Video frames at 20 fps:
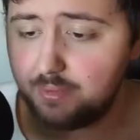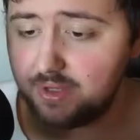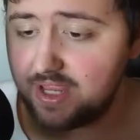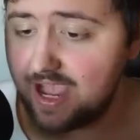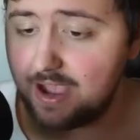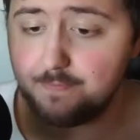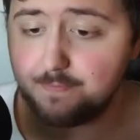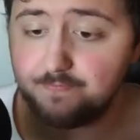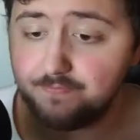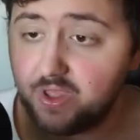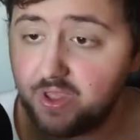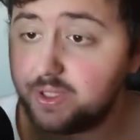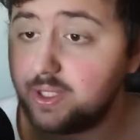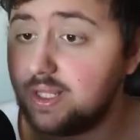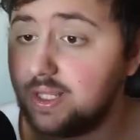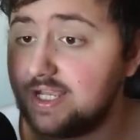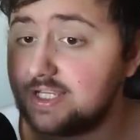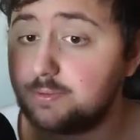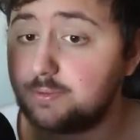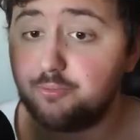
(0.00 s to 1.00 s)
yeah,
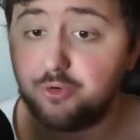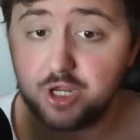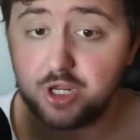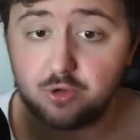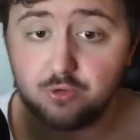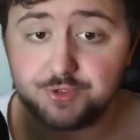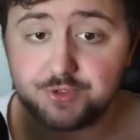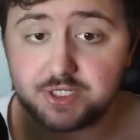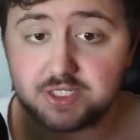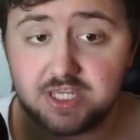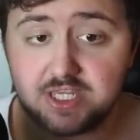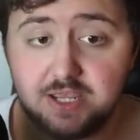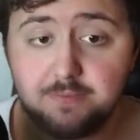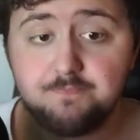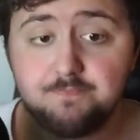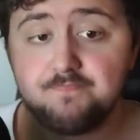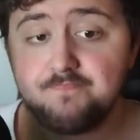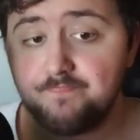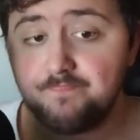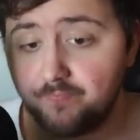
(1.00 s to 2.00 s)
nonetheless, pretty cool to see.
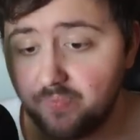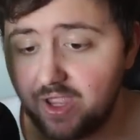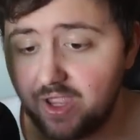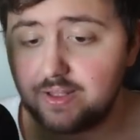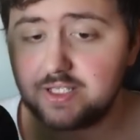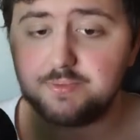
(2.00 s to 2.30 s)
Now let's